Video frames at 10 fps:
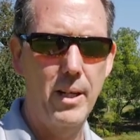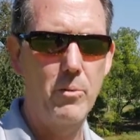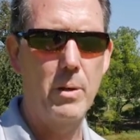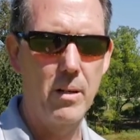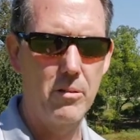
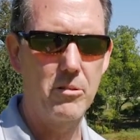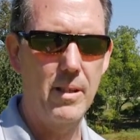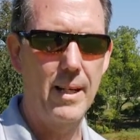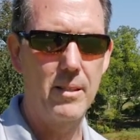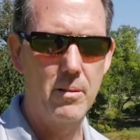Everybody
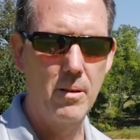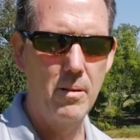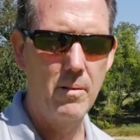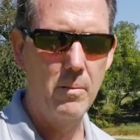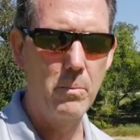understands
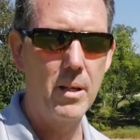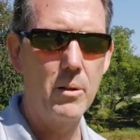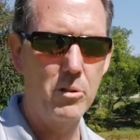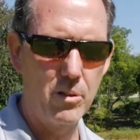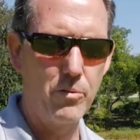but he
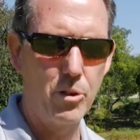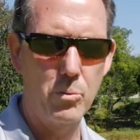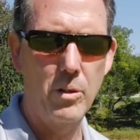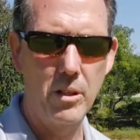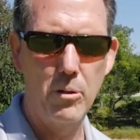was the first
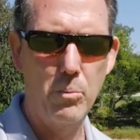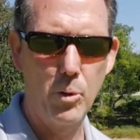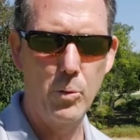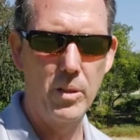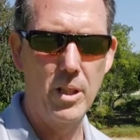one to get on
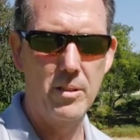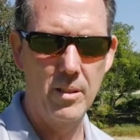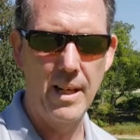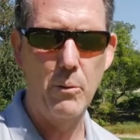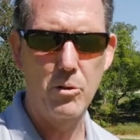board with us,
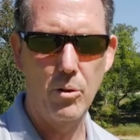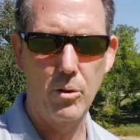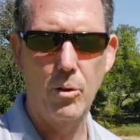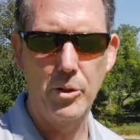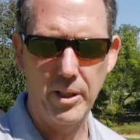and that was our
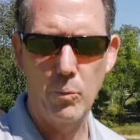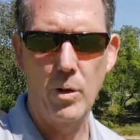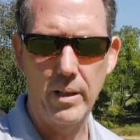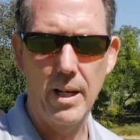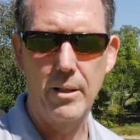goal to get
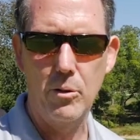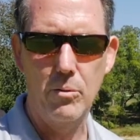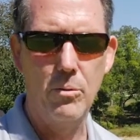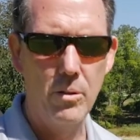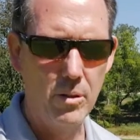one guy to
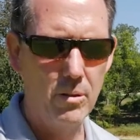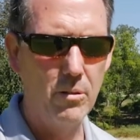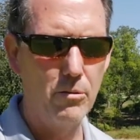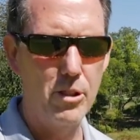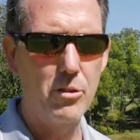
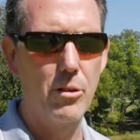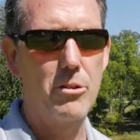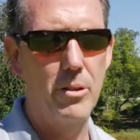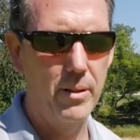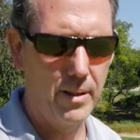
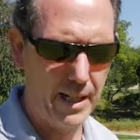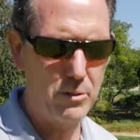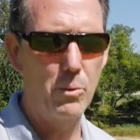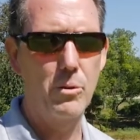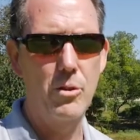research it, and
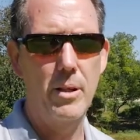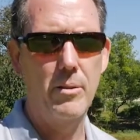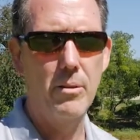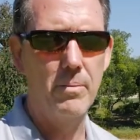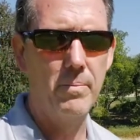that's what we're trying to do.